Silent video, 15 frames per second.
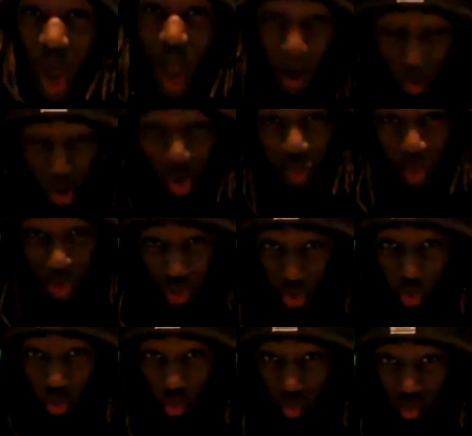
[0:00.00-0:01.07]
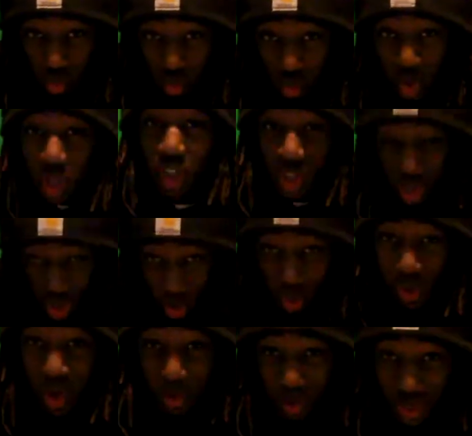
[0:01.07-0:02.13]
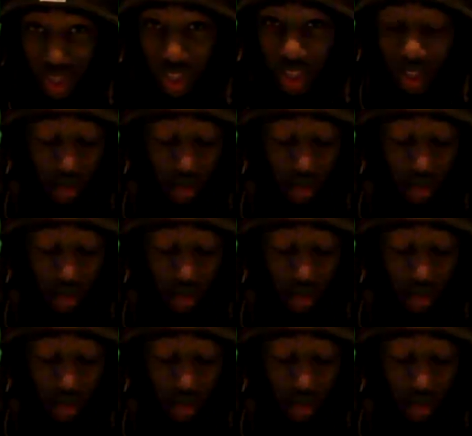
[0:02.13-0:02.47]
I'm going with you. You know what I'm saying?